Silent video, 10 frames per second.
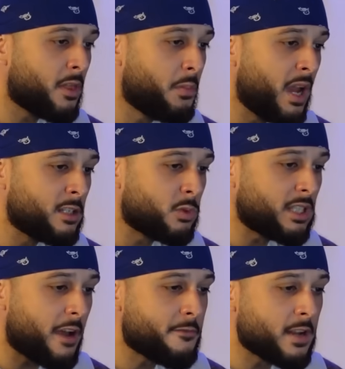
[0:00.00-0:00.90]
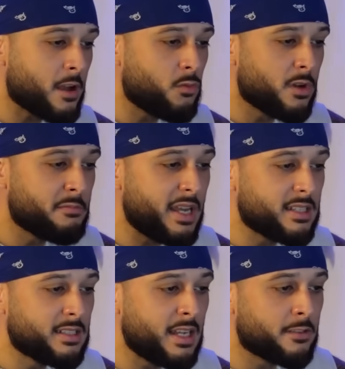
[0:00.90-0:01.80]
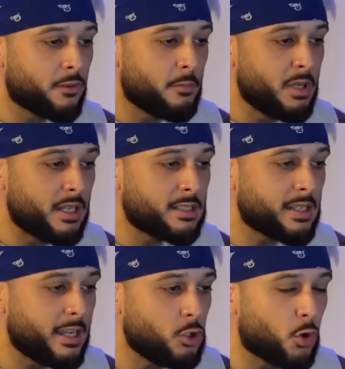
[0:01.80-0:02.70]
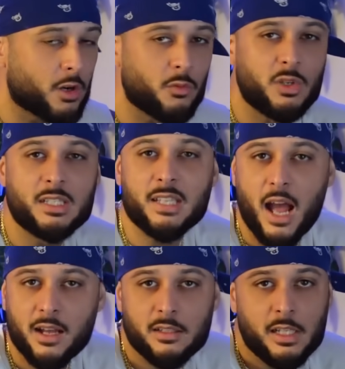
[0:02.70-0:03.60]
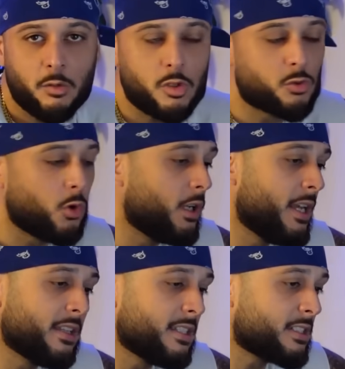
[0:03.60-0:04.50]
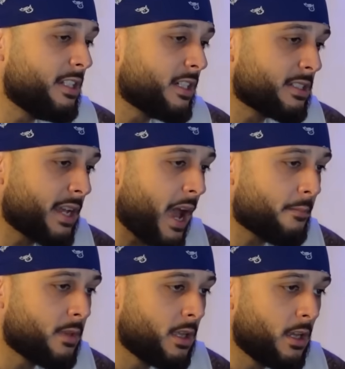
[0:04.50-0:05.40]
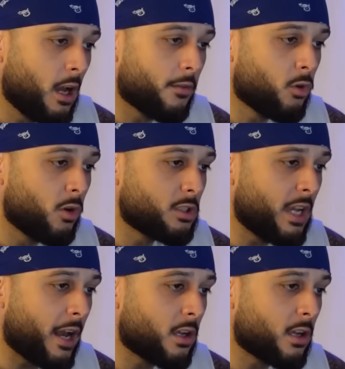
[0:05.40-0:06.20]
other pairs which I feel like would make sense for a big, say, Jordan restock, which would hit the sneakers app. Of course, you got to